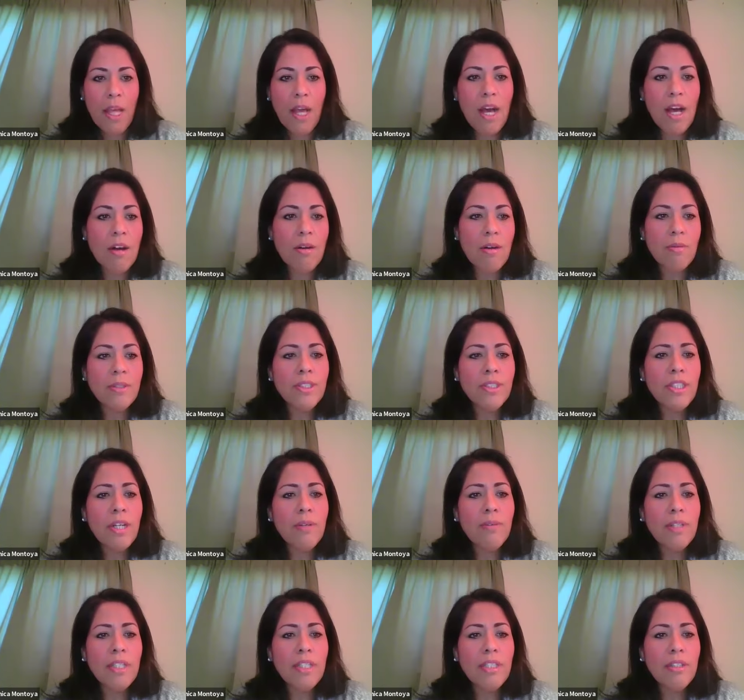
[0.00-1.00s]
Um, we'll start
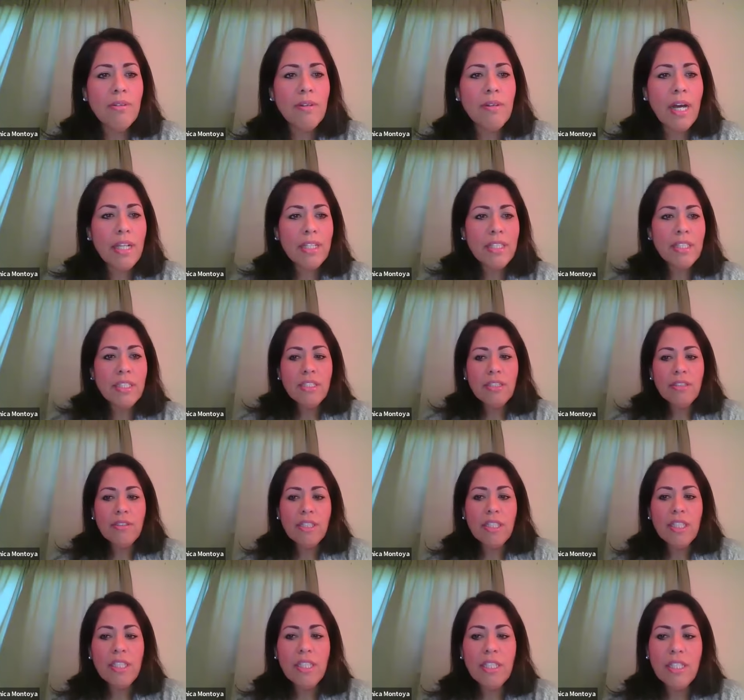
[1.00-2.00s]
with you, Alan. Is there
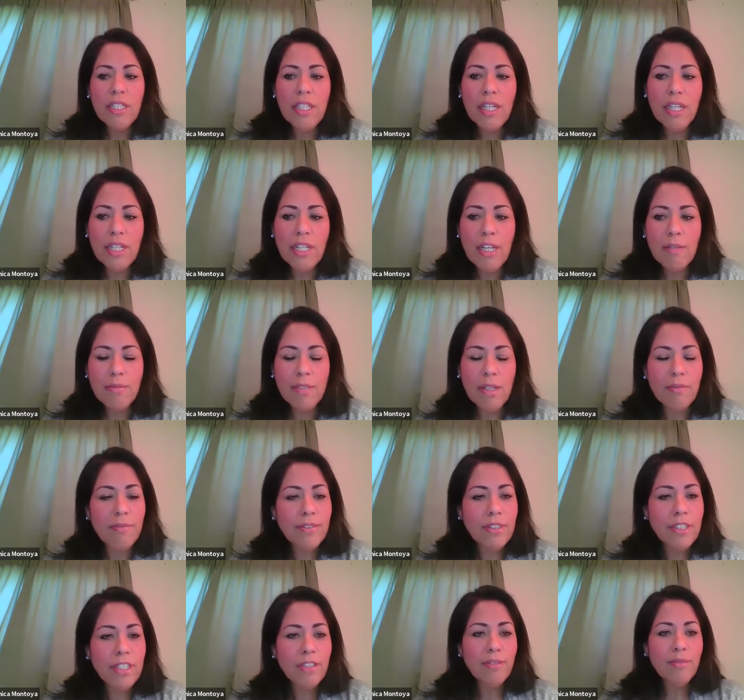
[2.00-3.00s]
anything that comes up
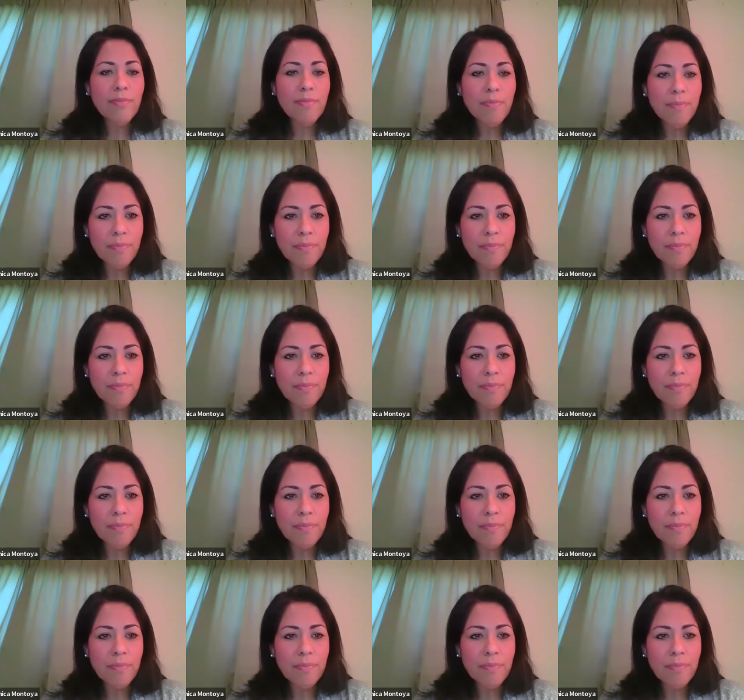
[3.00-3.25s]
for you?